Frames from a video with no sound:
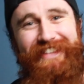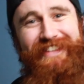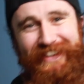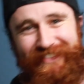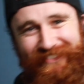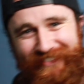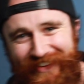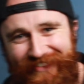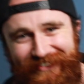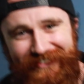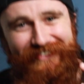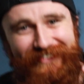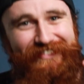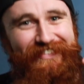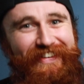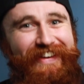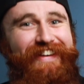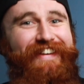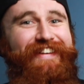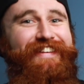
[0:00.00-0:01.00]

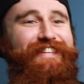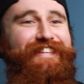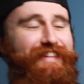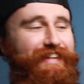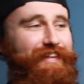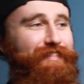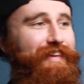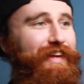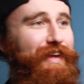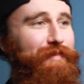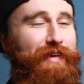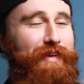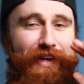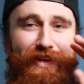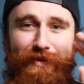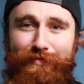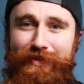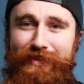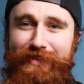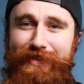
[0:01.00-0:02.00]
Am
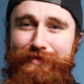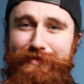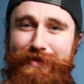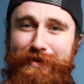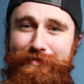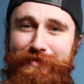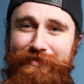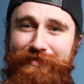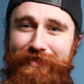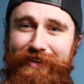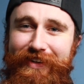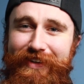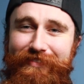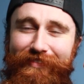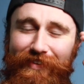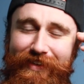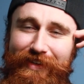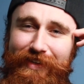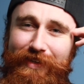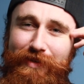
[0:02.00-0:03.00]
I up to tip number
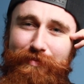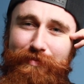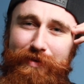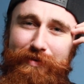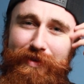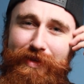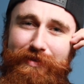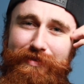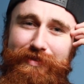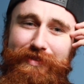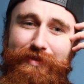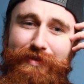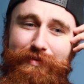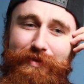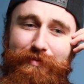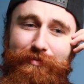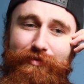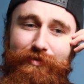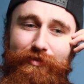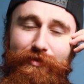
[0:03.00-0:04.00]
5? Maybe that was tip
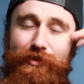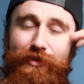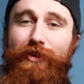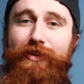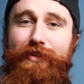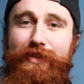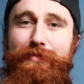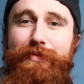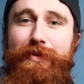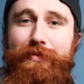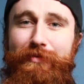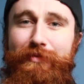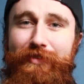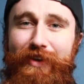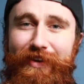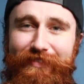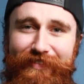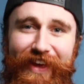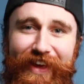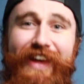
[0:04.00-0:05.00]
number 4. No, tip number
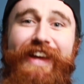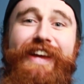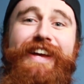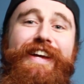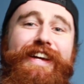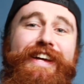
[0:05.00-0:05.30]
5, yeah.